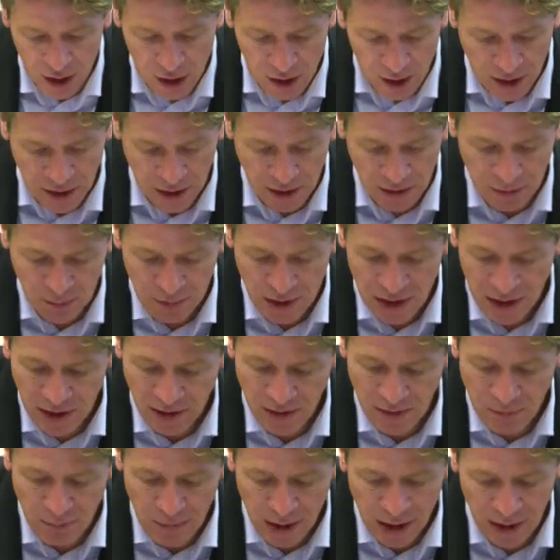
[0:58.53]
are
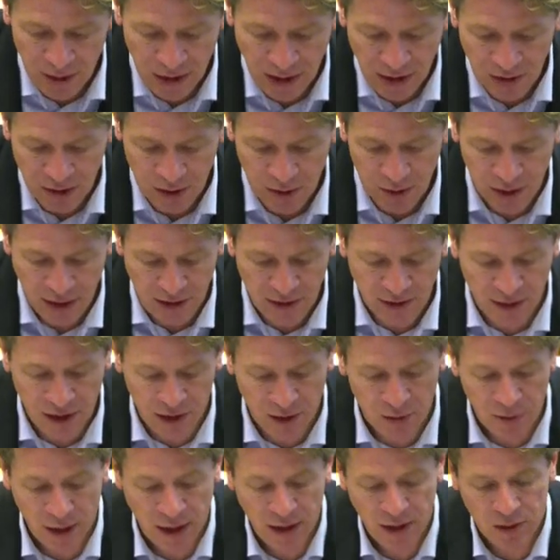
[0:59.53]
indeed better integrated
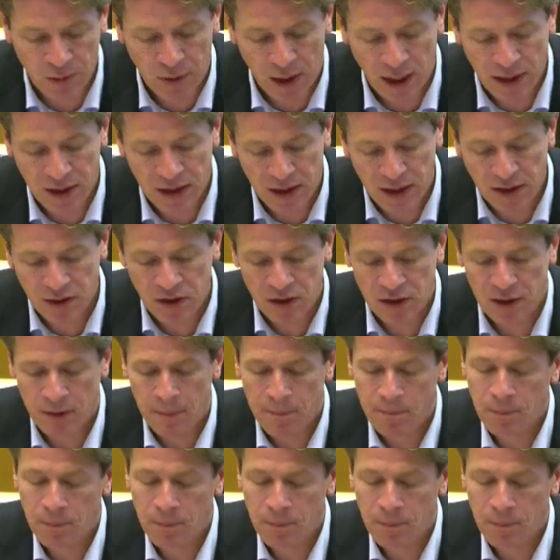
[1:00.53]
in credit ratings?